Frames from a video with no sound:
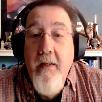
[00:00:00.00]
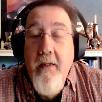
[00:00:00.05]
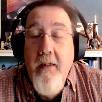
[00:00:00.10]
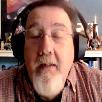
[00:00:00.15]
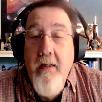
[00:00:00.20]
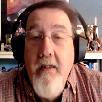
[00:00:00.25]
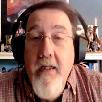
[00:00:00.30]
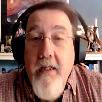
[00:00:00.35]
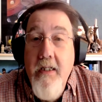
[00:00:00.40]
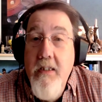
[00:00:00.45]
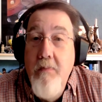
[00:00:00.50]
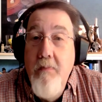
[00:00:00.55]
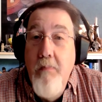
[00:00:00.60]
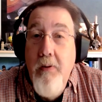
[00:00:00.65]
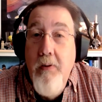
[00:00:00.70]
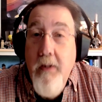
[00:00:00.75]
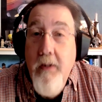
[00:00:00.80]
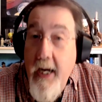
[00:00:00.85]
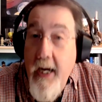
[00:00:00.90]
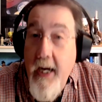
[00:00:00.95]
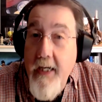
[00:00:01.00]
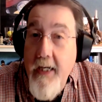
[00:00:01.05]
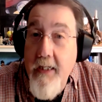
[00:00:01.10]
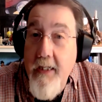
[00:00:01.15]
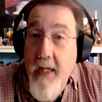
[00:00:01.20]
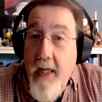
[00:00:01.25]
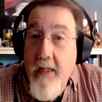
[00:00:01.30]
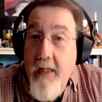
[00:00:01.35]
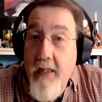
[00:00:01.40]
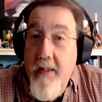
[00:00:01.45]
it's playing
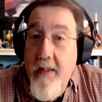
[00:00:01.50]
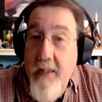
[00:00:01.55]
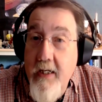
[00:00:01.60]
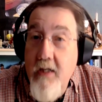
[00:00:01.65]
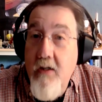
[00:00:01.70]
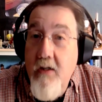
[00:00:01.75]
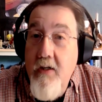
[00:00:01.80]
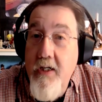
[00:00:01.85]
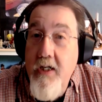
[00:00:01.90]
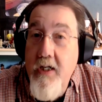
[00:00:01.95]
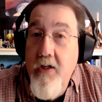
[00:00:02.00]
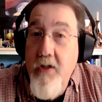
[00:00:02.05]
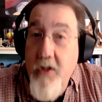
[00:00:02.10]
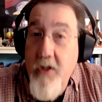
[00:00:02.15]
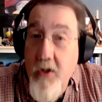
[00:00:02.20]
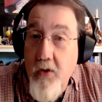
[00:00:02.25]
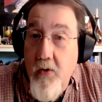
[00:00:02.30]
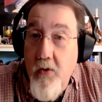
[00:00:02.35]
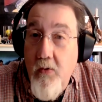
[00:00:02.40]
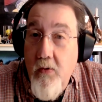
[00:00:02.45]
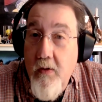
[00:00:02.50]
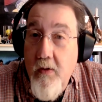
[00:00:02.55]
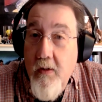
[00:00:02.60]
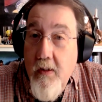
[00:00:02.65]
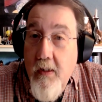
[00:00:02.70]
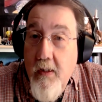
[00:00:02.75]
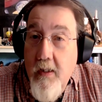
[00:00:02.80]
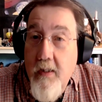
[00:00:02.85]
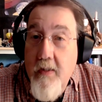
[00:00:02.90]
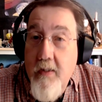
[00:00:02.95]
at a theater near you.
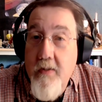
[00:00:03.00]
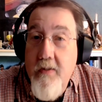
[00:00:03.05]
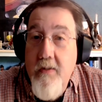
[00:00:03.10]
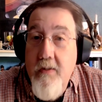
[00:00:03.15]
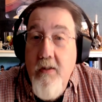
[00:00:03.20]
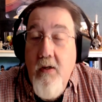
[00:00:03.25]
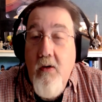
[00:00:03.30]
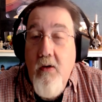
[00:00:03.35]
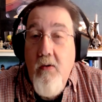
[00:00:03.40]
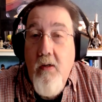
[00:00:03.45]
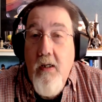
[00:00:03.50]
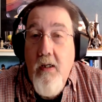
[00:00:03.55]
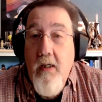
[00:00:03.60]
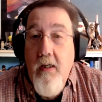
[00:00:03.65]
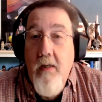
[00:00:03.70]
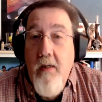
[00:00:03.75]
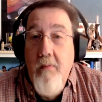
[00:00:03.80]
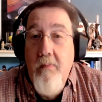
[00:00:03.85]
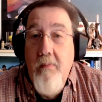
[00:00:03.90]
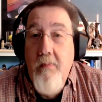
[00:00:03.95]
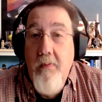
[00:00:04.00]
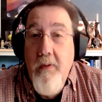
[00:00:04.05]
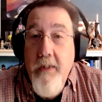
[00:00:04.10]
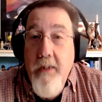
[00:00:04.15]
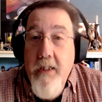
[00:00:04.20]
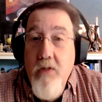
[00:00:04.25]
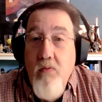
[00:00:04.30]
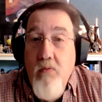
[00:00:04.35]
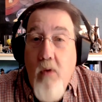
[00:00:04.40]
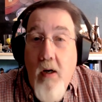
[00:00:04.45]
So
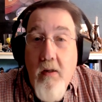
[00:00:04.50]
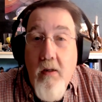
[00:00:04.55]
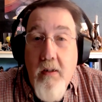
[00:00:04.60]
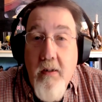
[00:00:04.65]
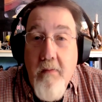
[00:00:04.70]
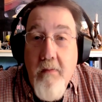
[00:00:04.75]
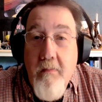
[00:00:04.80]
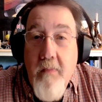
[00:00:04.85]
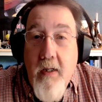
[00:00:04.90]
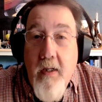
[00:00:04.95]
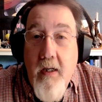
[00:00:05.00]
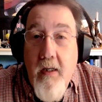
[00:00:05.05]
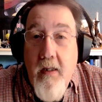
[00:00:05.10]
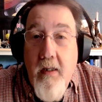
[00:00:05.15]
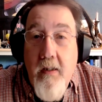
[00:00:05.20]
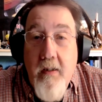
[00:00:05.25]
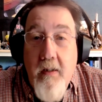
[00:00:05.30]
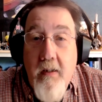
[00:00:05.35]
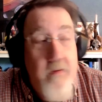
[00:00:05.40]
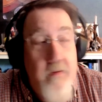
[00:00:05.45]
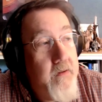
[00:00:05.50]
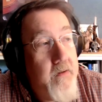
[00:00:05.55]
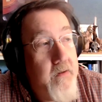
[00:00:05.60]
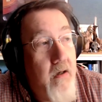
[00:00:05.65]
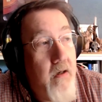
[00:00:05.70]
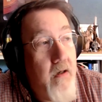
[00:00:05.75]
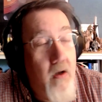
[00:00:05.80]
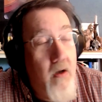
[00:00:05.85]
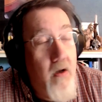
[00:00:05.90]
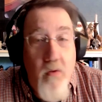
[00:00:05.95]
please welcome
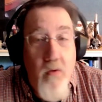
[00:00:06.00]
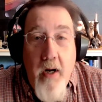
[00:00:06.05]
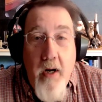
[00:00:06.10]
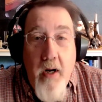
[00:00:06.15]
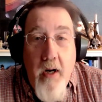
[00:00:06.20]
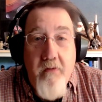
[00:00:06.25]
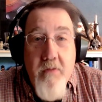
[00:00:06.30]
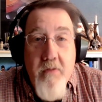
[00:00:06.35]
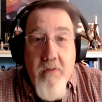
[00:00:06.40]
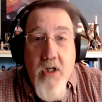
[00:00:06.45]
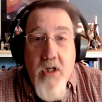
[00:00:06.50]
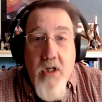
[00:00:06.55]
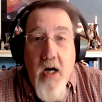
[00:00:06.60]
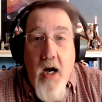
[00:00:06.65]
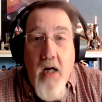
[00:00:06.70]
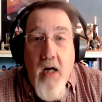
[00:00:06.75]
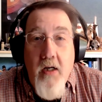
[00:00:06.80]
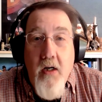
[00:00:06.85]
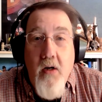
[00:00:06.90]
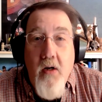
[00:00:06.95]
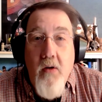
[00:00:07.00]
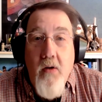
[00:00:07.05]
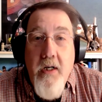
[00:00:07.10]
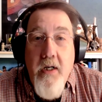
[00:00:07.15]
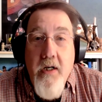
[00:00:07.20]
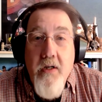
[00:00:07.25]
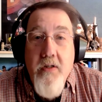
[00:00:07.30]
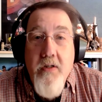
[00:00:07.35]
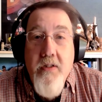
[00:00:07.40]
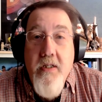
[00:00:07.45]
all the way from Chicago.
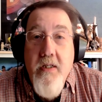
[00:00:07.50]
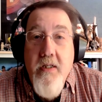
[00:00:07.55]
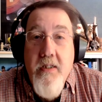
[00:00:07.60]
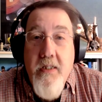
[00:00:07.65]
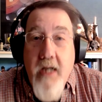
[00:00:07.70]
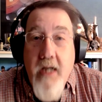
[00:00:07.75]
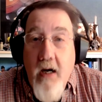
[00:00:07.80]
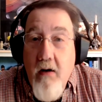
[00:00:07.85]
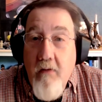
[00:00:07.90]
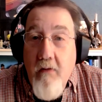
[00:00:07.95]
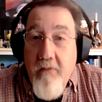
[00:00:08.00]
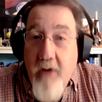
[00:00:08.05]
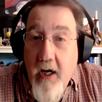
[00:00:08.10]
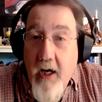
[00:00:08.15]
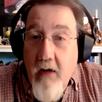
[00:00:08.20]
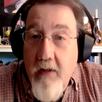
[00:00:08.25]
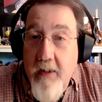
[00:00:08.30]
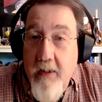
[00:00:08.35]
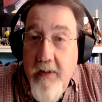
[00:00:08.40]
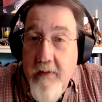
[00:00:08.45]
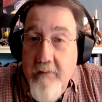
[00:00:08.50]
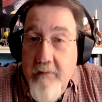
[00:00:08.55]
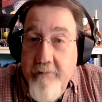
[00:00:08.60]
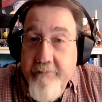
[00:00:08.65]
Here's Sara Varon.